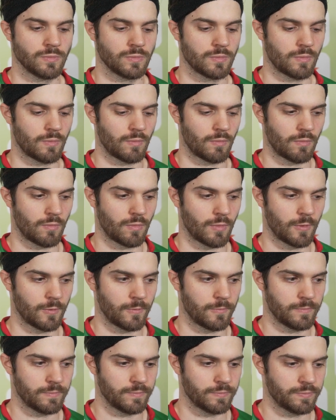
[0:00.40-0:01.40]

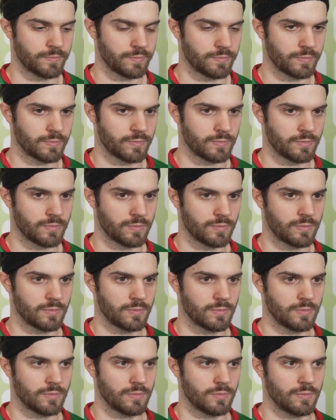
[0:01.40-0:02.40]

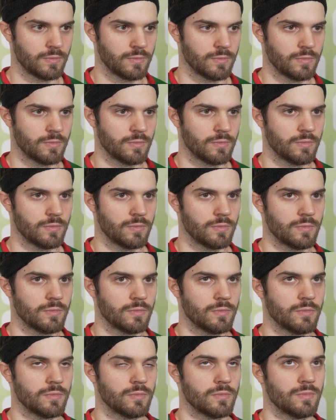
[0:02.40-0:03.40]

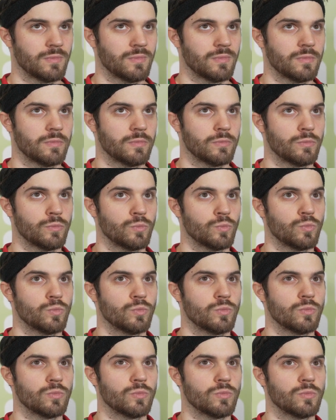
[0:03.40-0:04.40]

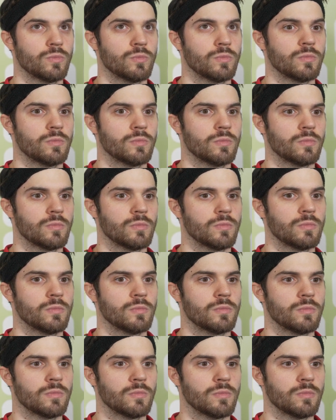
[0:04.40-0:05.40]

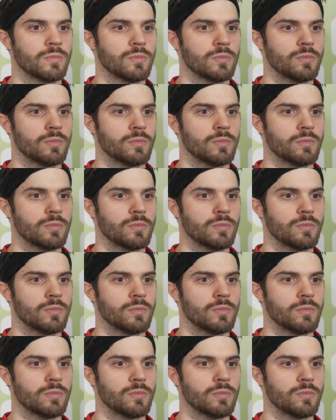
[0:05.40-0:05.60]
This person isn't speaking.